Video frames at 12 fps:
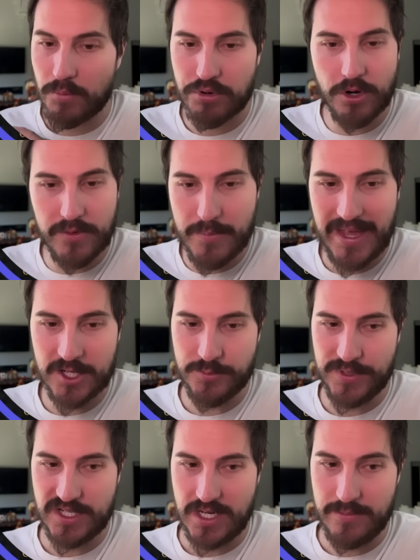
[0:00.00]
Proven
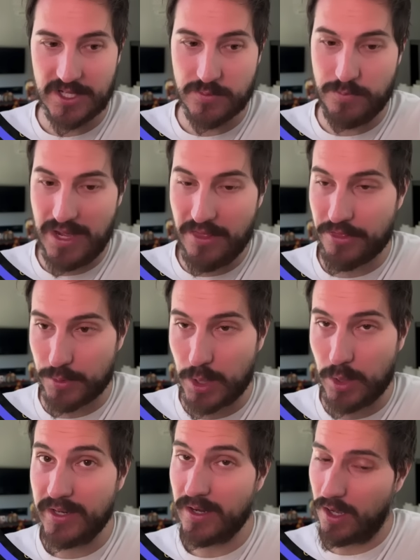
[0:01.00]
management team that's been
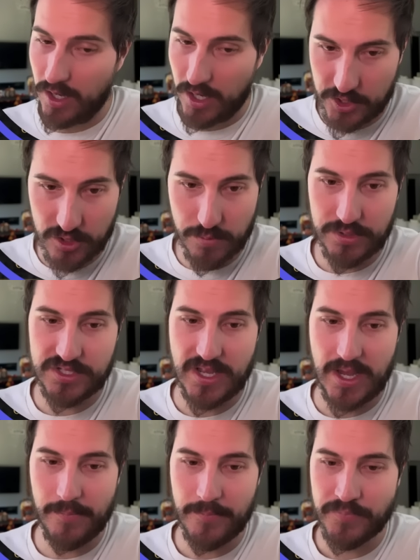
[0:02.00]
through it
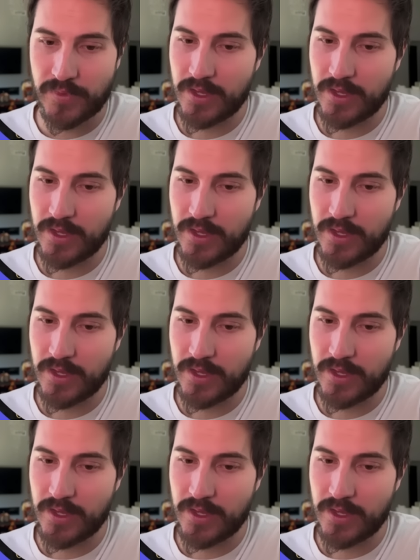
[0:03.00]
100%.